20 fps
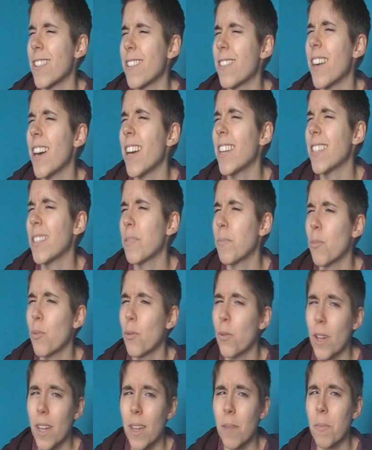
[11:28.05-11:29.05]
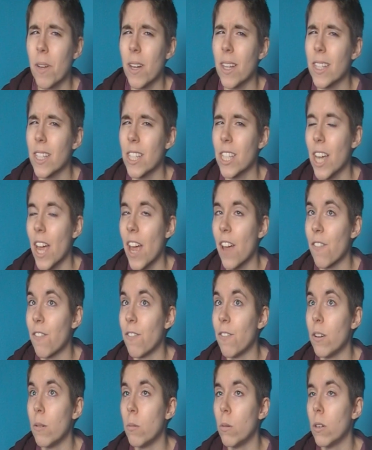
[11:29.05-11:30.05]
That's pretty much
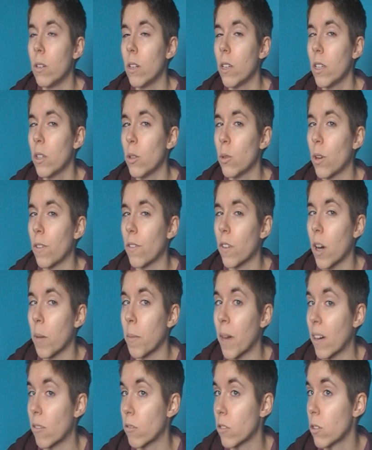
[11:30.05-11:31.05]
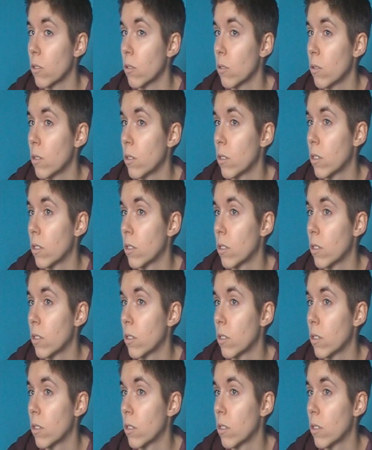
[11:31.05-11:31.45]
everybody who I've come out to.